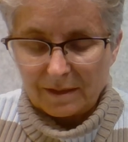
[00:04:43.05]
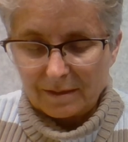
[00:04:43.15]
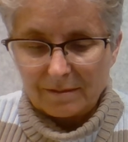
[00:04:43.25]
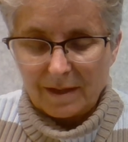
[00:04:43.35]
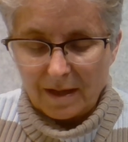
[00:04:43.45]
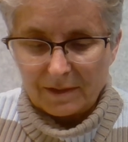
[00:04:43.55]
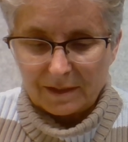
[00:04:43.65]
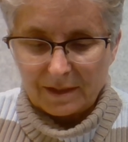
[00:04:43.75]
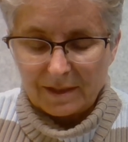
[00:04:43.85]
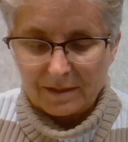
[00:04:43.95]
And
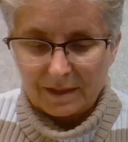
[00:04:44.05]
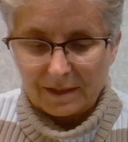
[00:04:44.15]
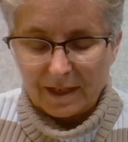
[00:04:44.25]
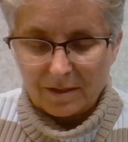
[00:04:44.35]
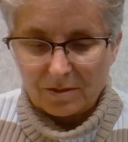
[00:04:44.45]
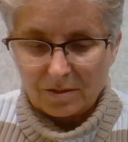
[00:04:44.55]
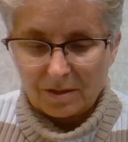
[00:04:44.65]
obviously, in this case, you